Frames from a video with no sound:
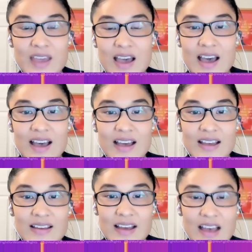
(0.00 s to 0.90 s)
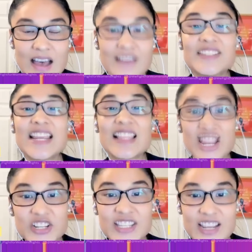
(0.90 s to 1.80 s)
uh, uh, of state
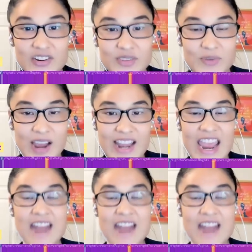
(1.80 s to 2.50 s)
legislators, right?